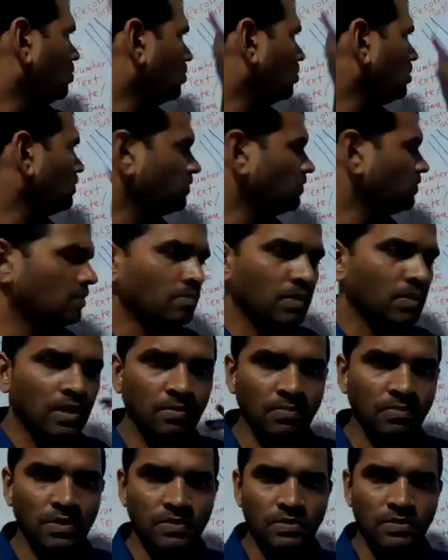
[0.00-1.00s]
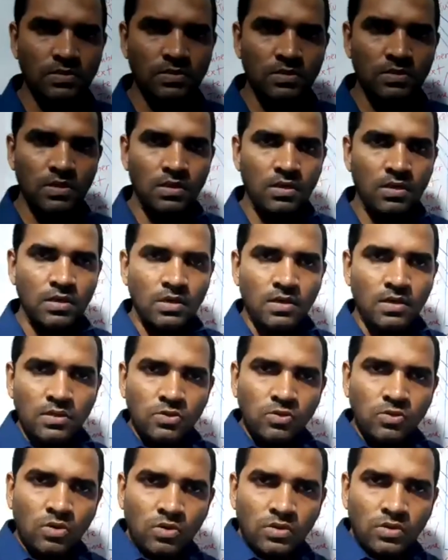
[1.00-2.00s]
all of them are numbers.
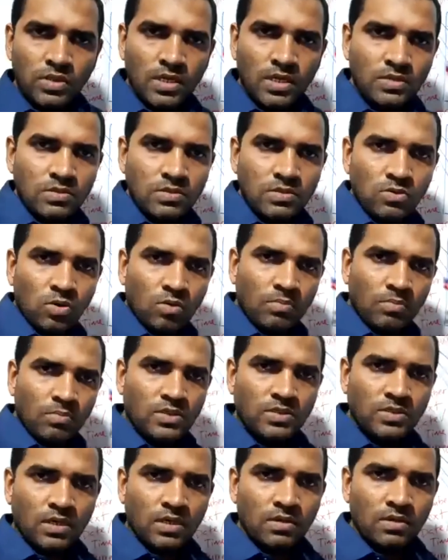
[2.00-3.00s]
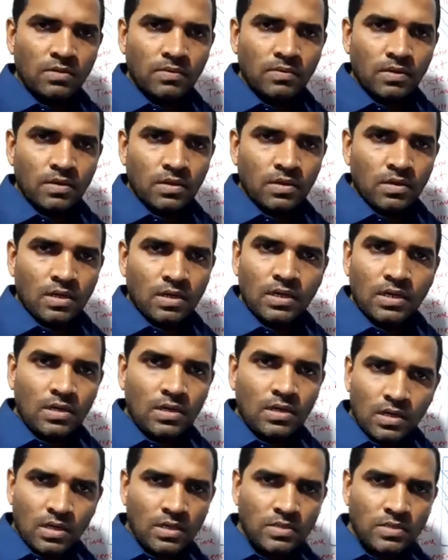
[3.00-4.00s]
You know, there is no mixture.
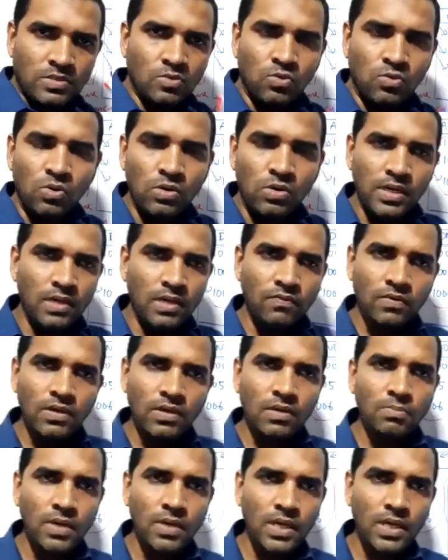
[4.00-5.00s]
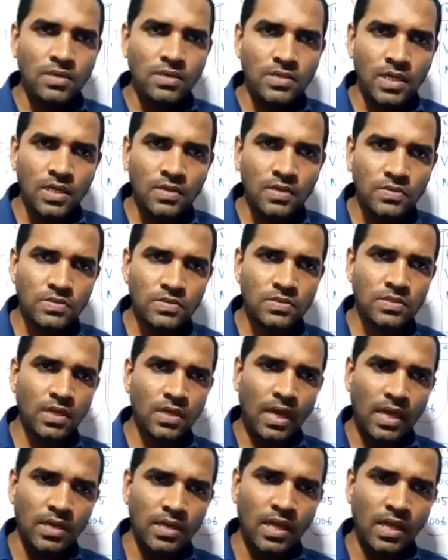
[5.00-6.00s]
A school never maintains
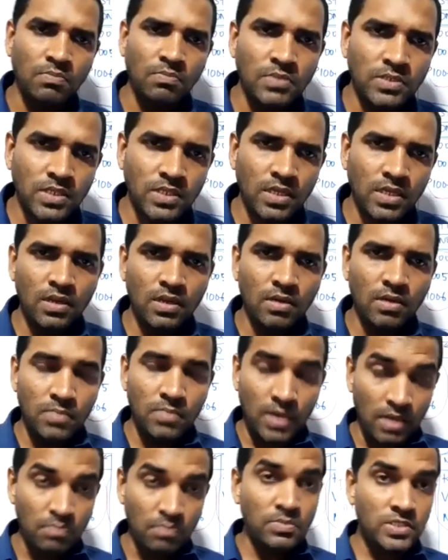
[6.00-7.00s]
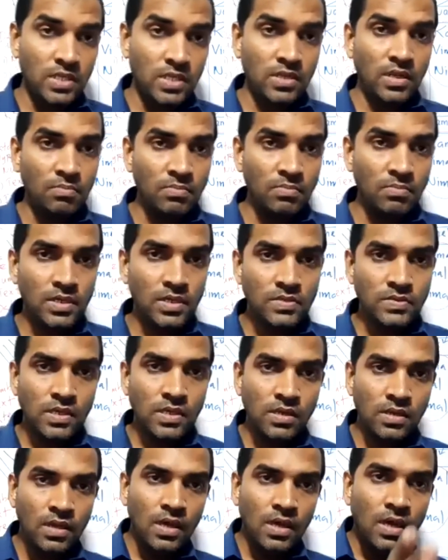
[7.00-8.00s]
an admission numbers
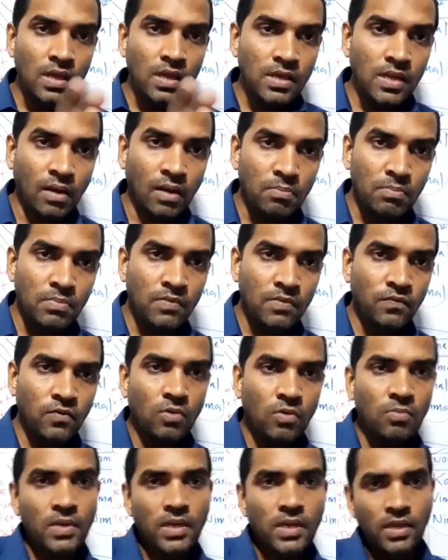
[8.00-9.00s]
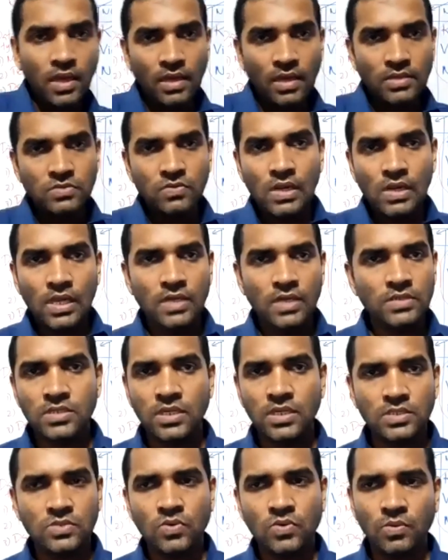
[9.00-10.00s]
in number format as well as
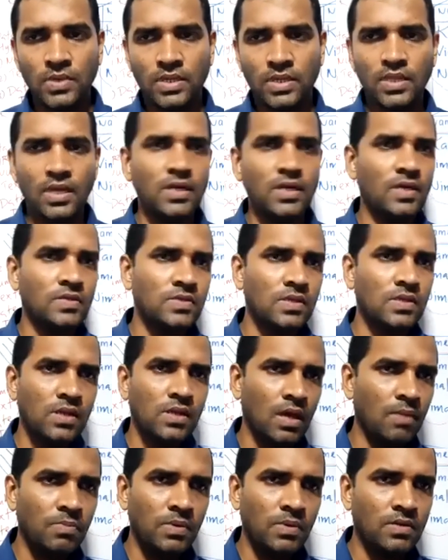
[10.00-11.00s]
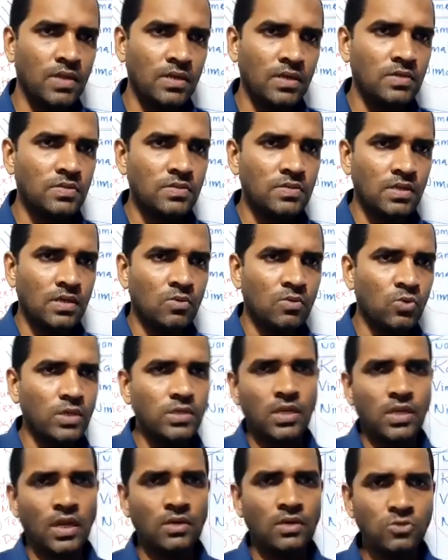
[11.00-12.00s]
text format. That doesn't happen. That is
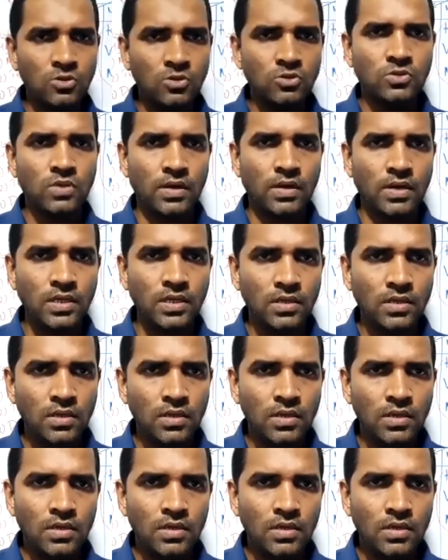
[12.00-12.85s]
quite unusual, right?